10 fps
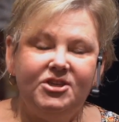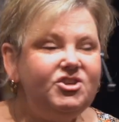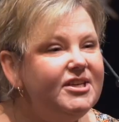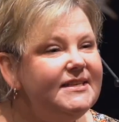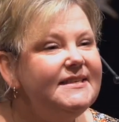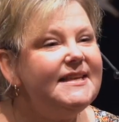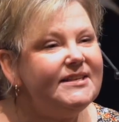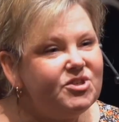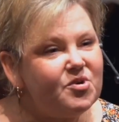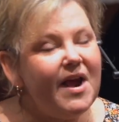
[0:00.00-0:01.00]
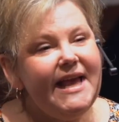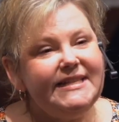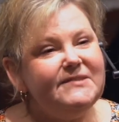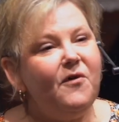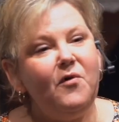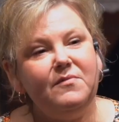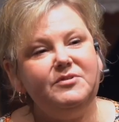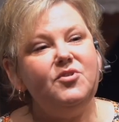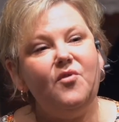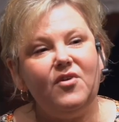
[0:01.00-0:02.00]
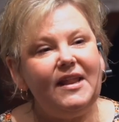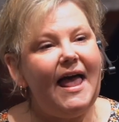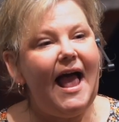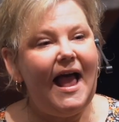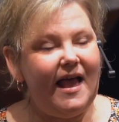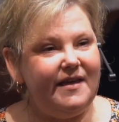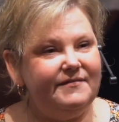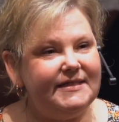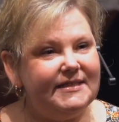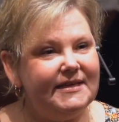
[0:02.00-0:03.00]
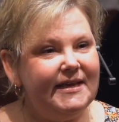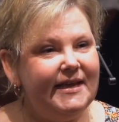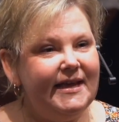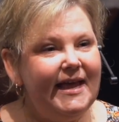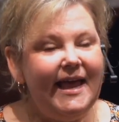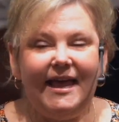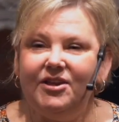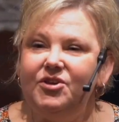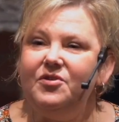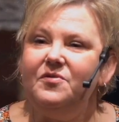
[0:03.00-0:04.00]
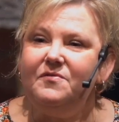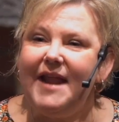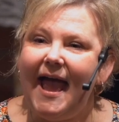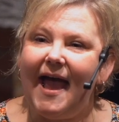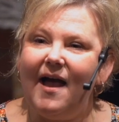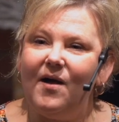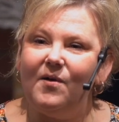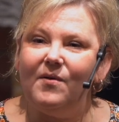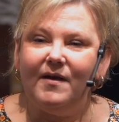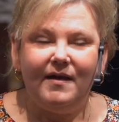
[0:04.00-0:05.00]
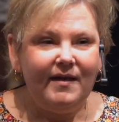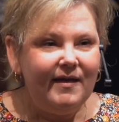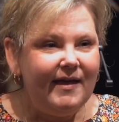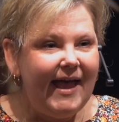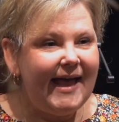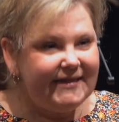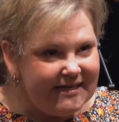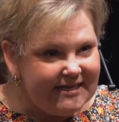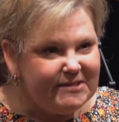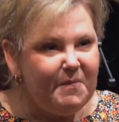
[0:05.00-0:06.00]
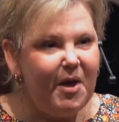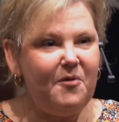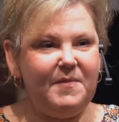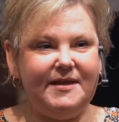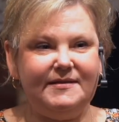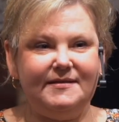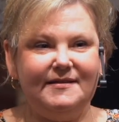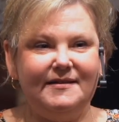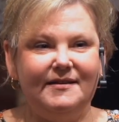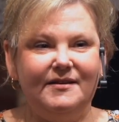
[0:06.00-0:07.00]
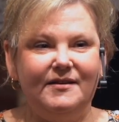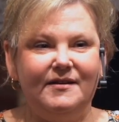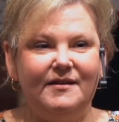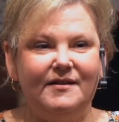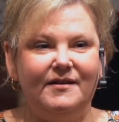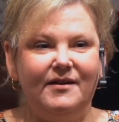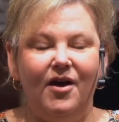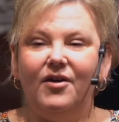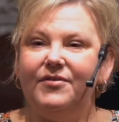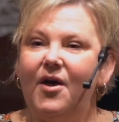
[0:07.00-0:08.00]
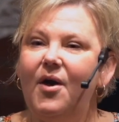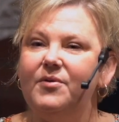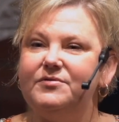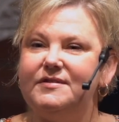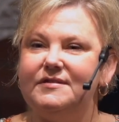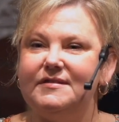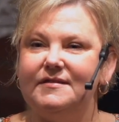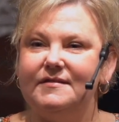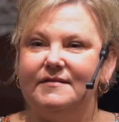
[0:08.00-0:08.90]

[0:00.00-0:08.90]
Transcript: Jesus has transformed your lives, and you now, at this moment, are the host.